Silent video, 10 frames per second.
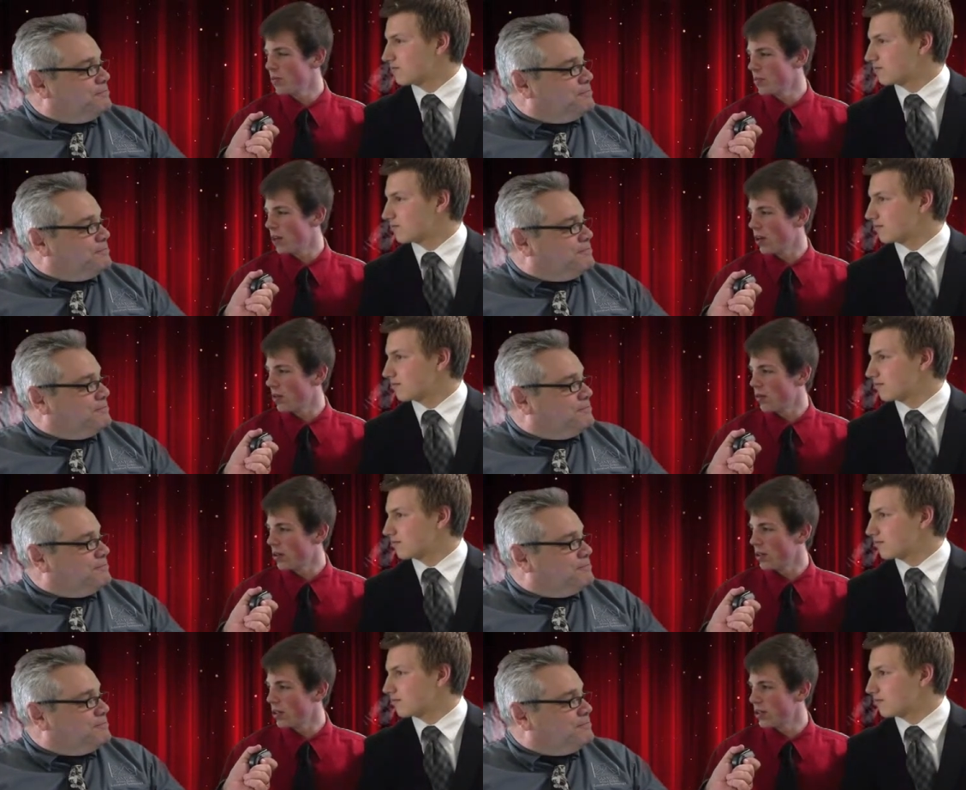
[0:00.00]
Speaker 1: was about
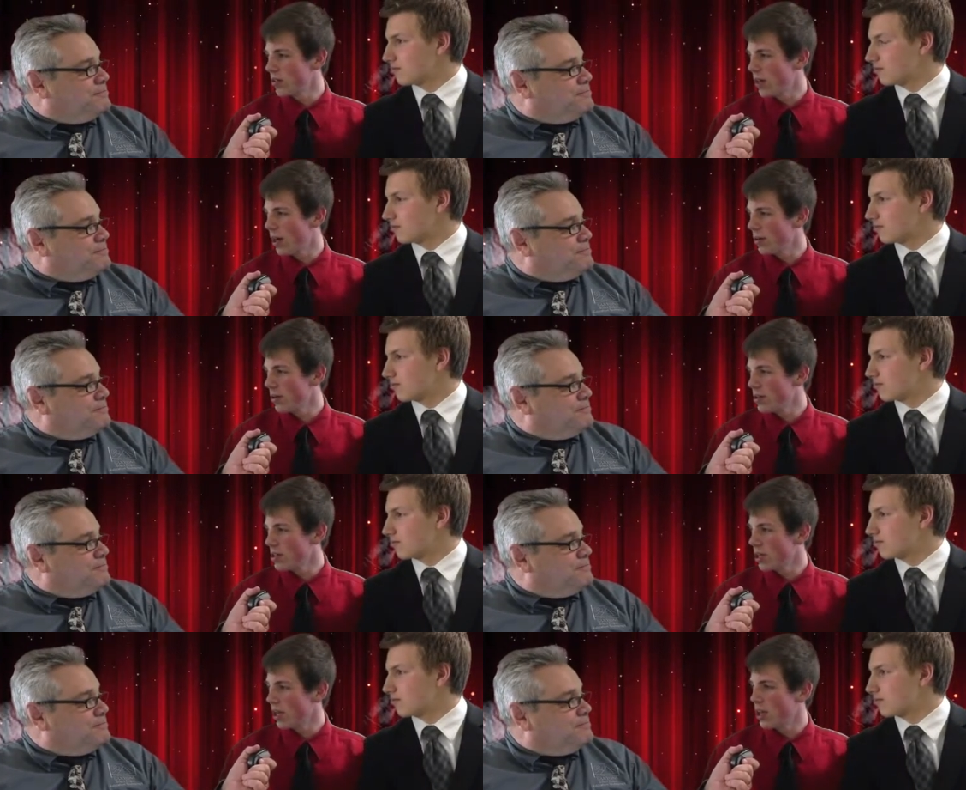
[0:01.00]
one to two
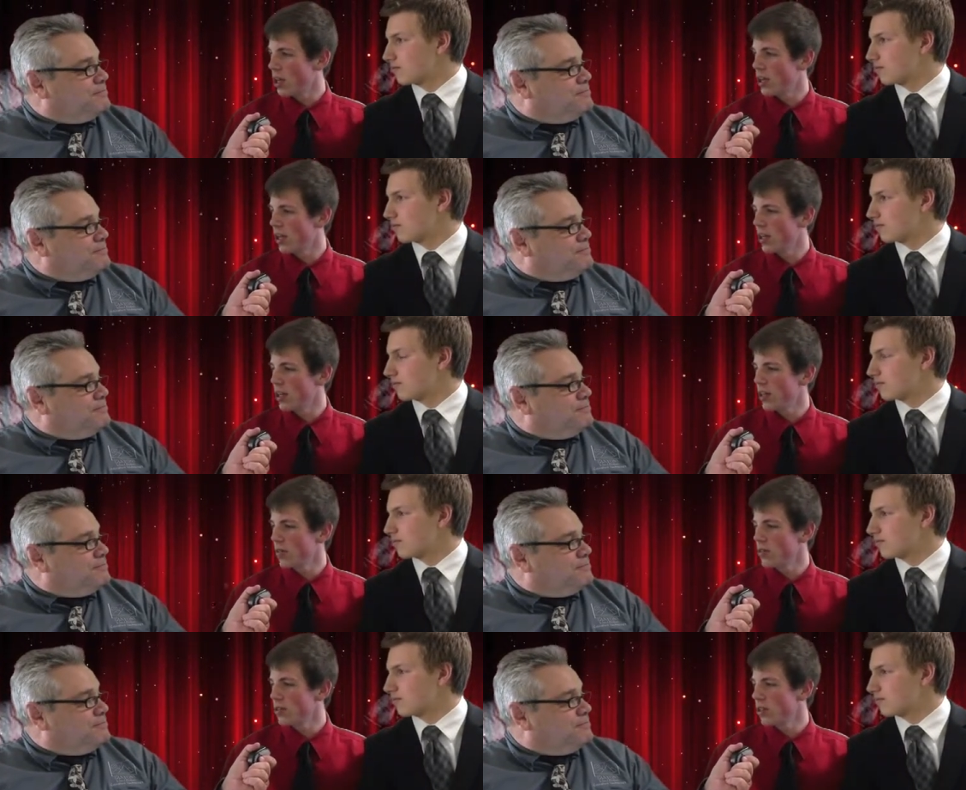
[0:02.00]
hours, and
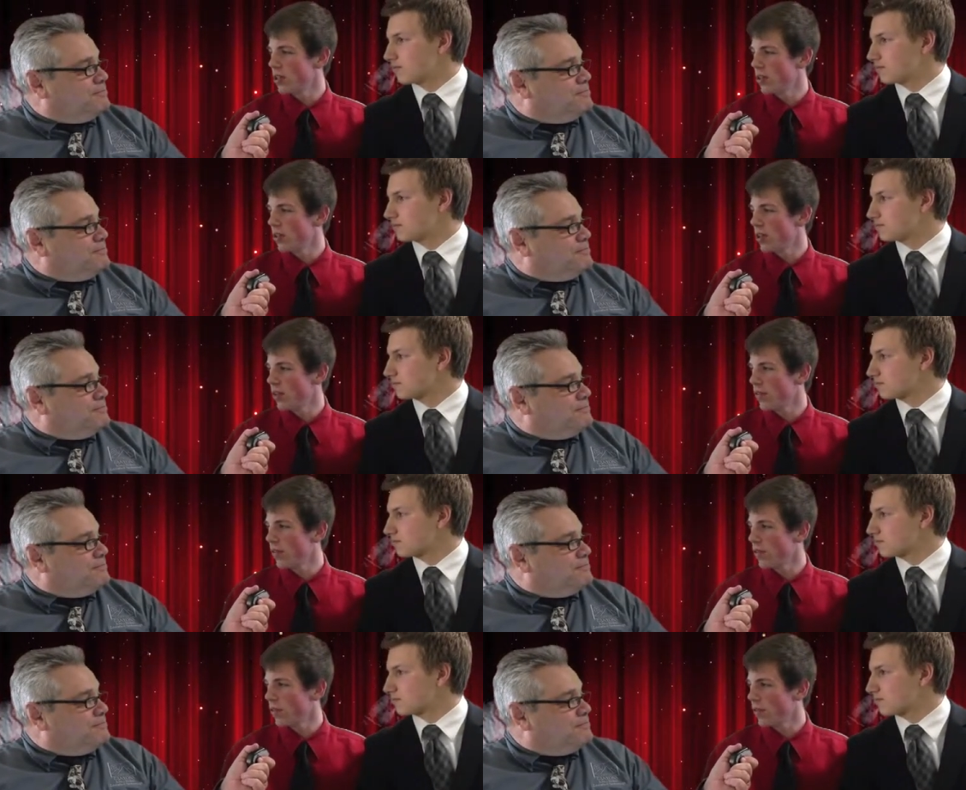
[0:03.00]
editing was another like
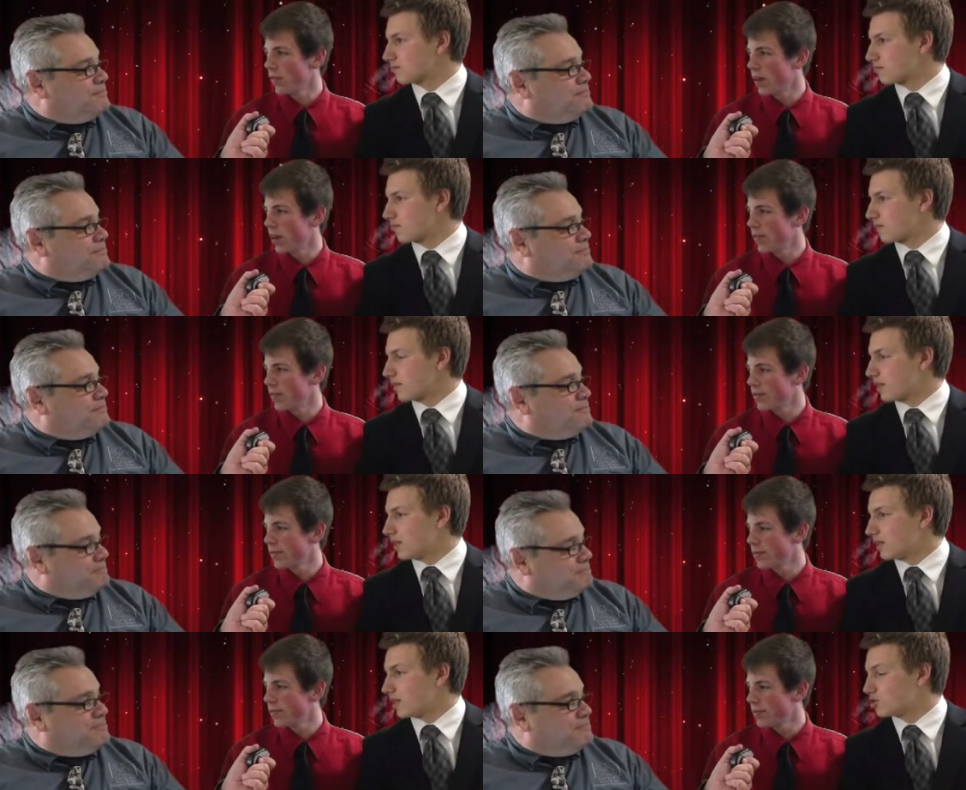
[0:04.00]
four or five.
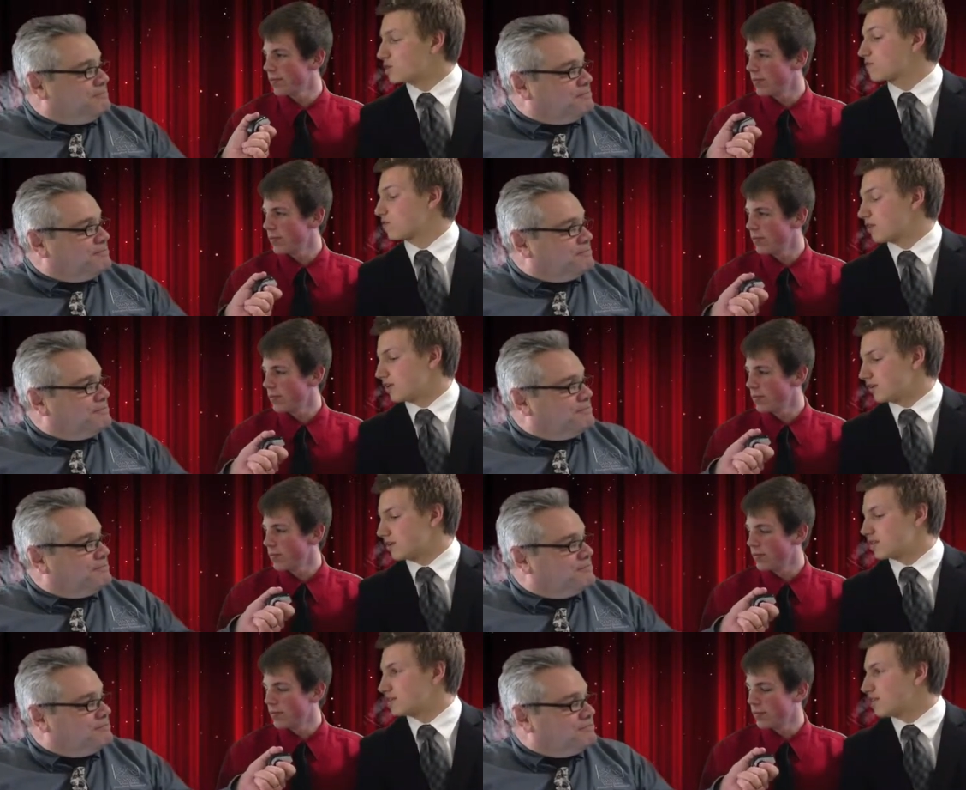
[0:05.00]
Speaker 2: Yeah, just for the
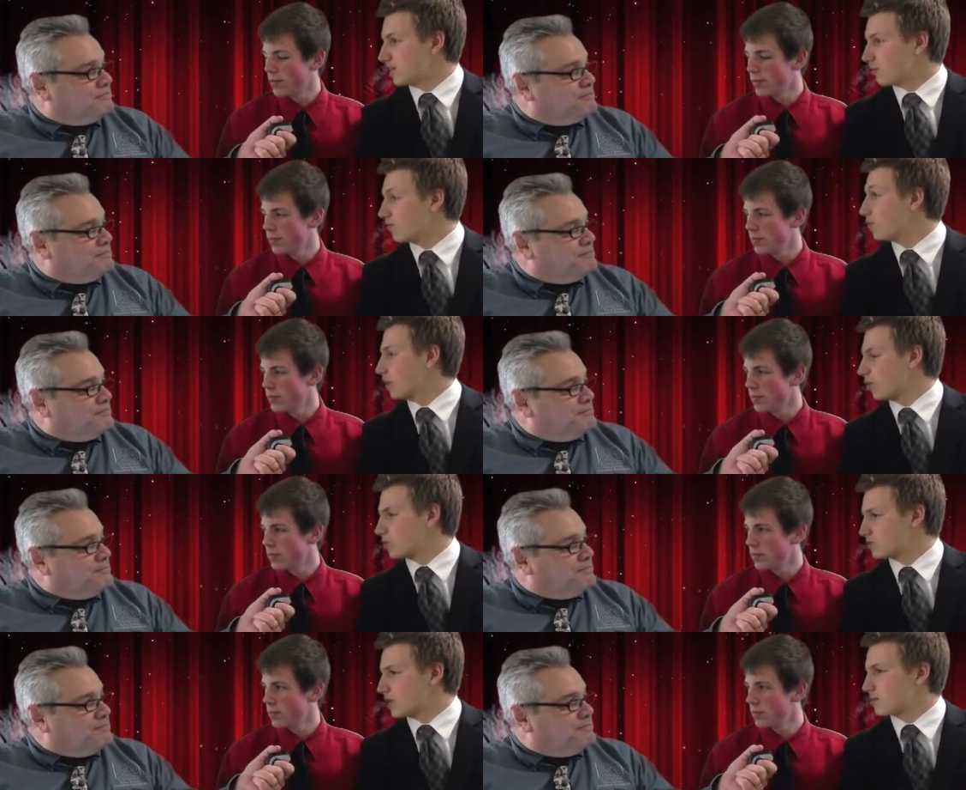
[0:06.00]
the scene that we filmed at
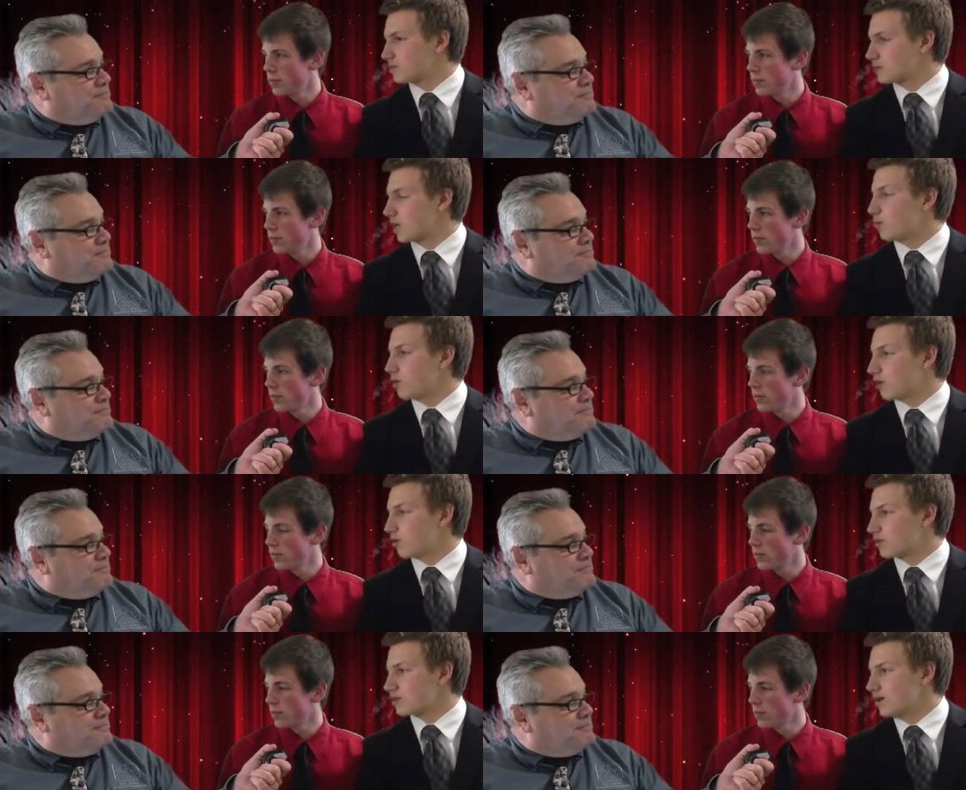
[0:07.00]
Marshall's house was a couple
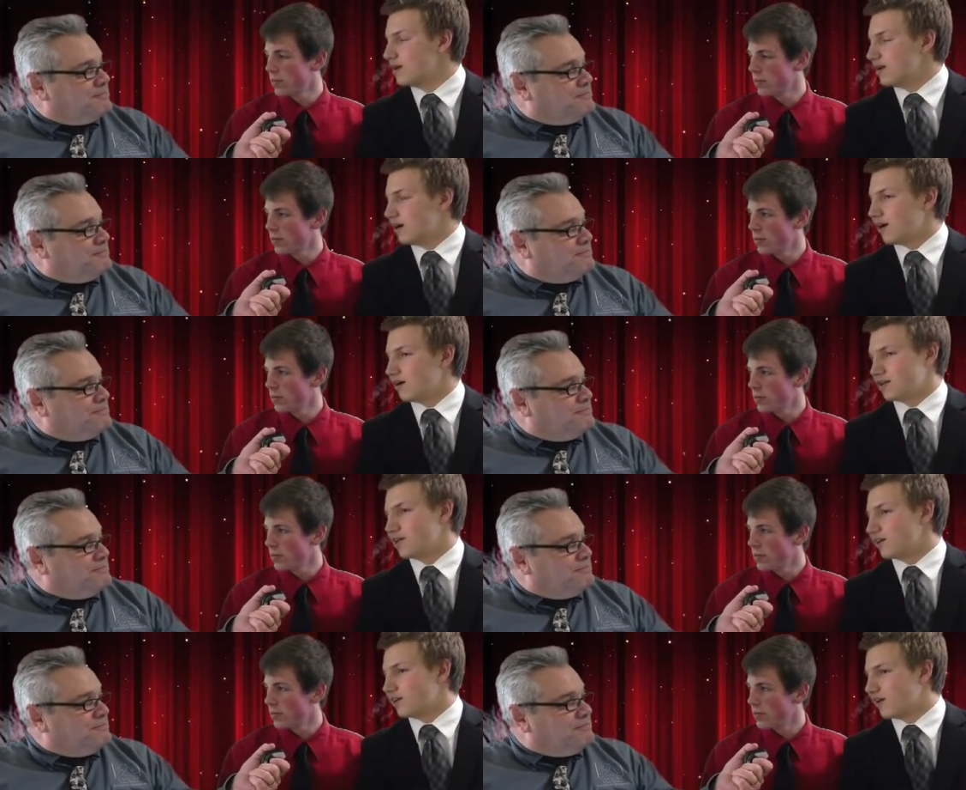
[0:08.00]
hours, uh,
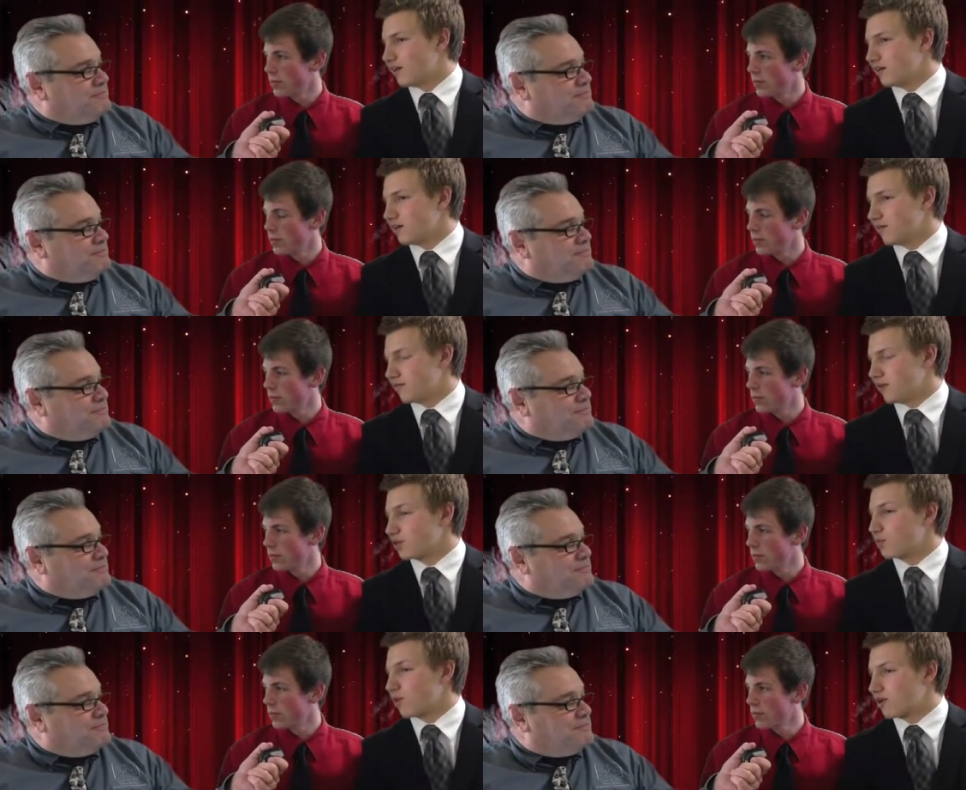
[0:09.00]
late at night. Uh, the
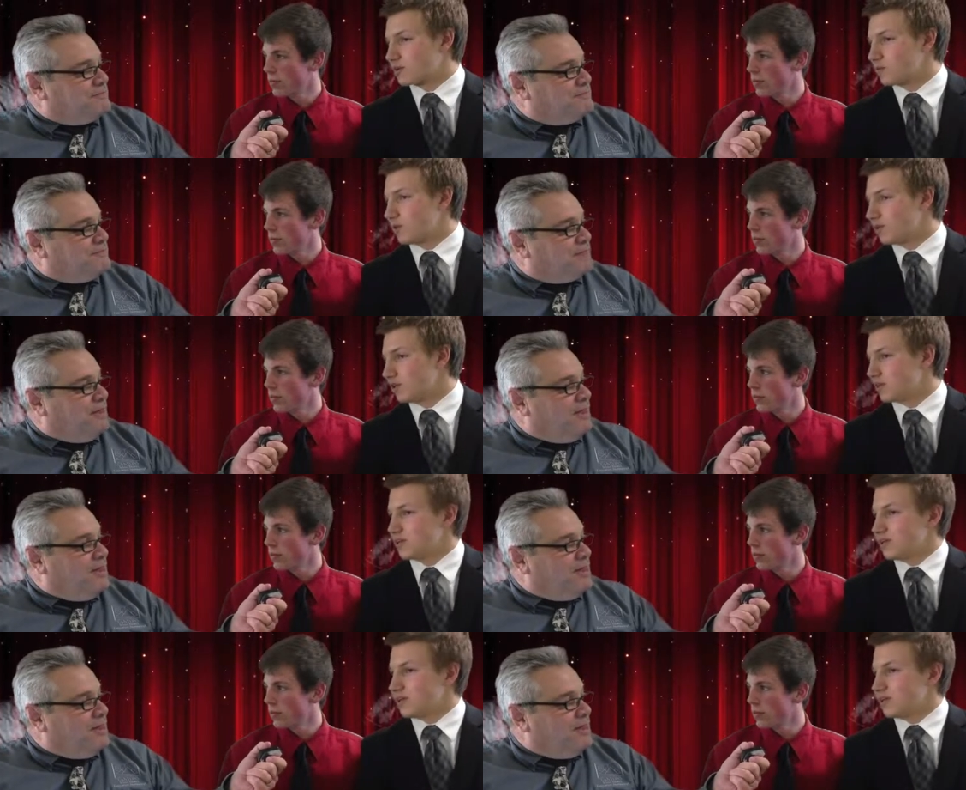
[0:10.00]
other parts maybe